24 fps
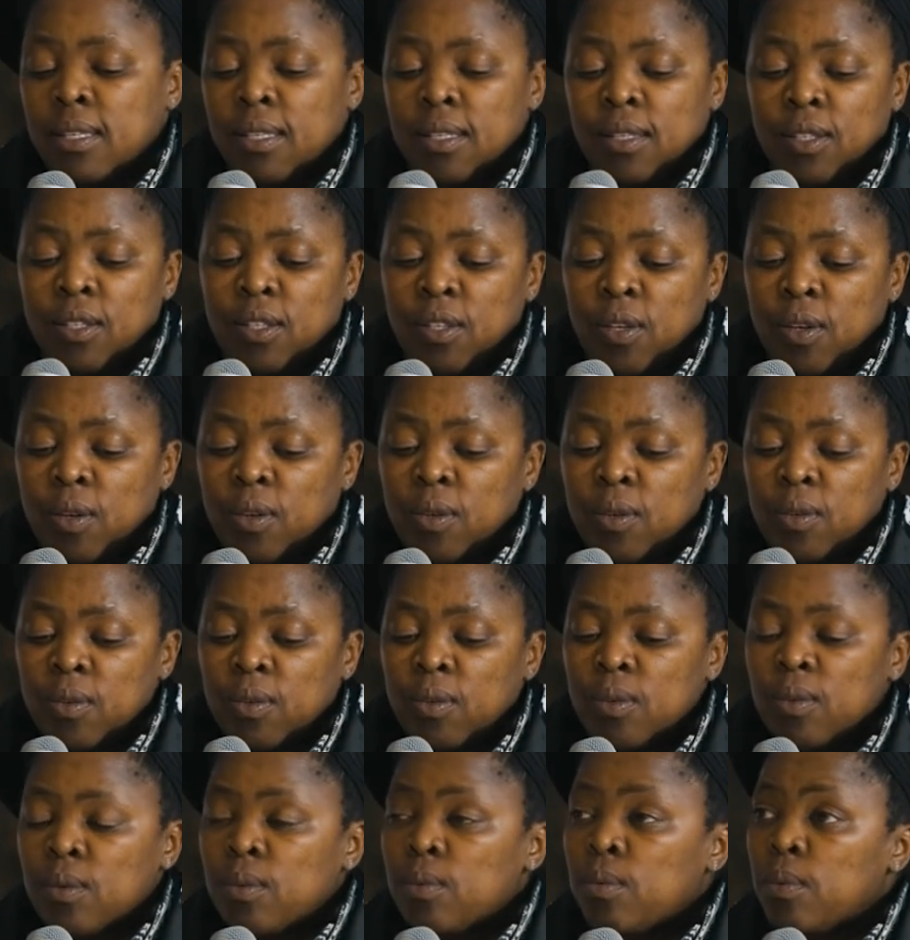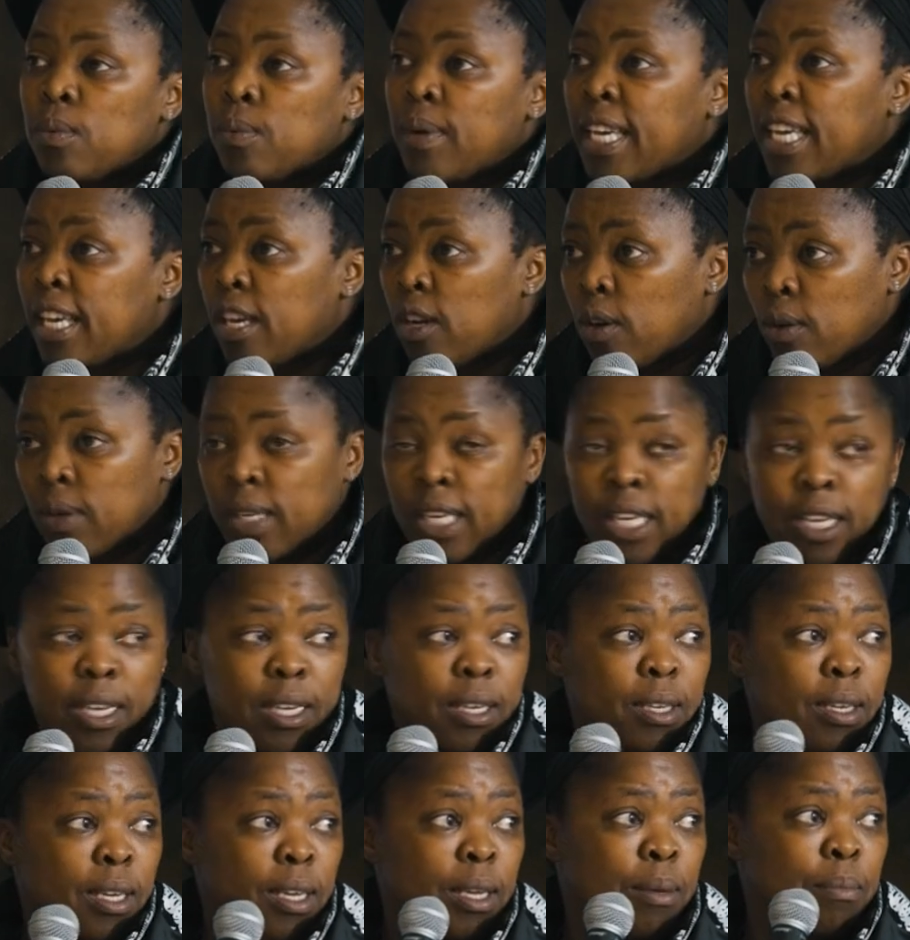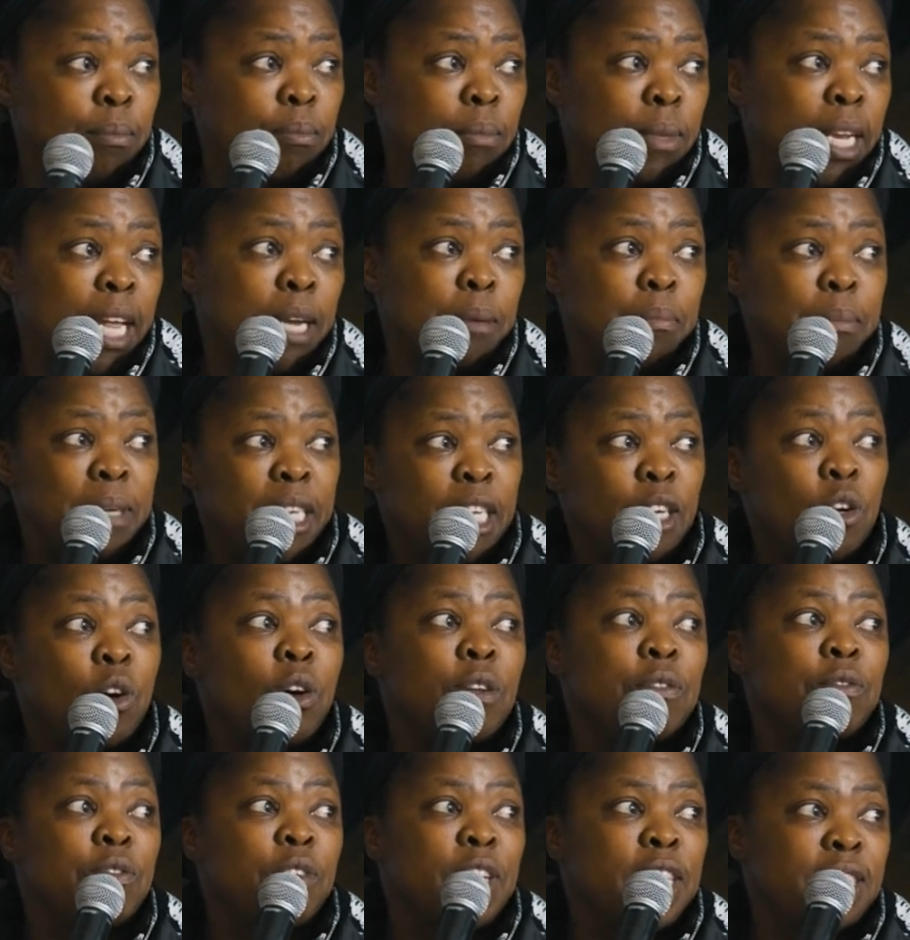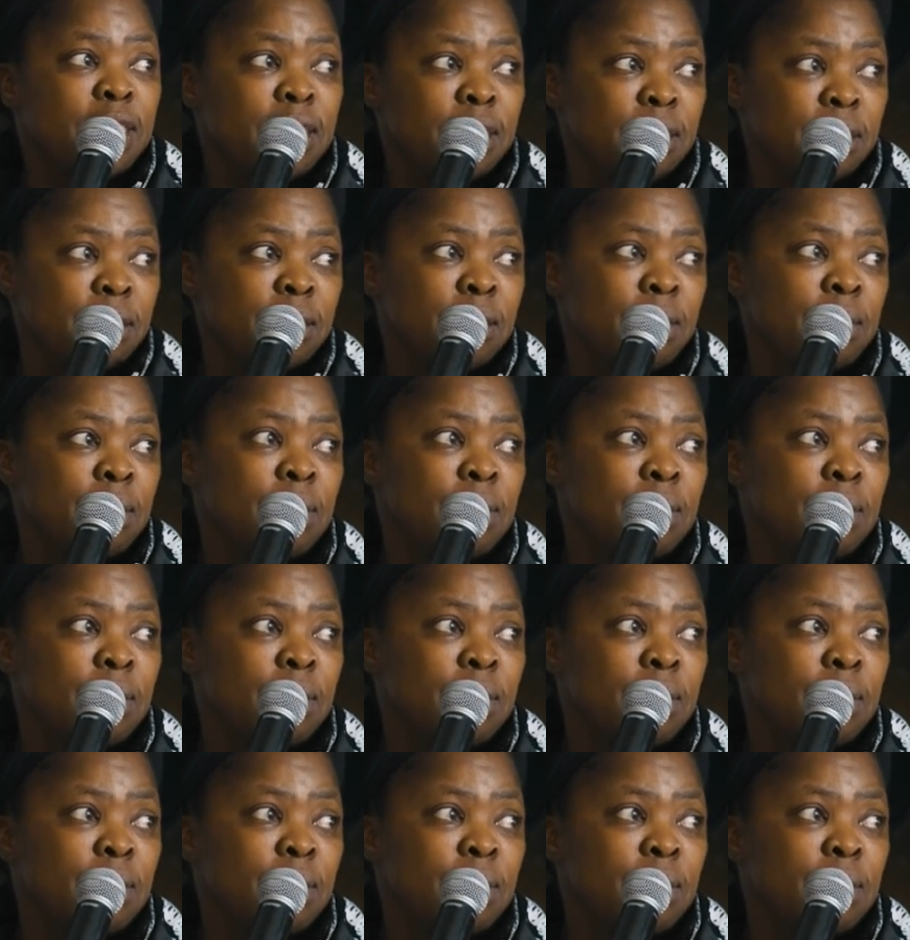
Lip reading: So we're working on a like mini conference.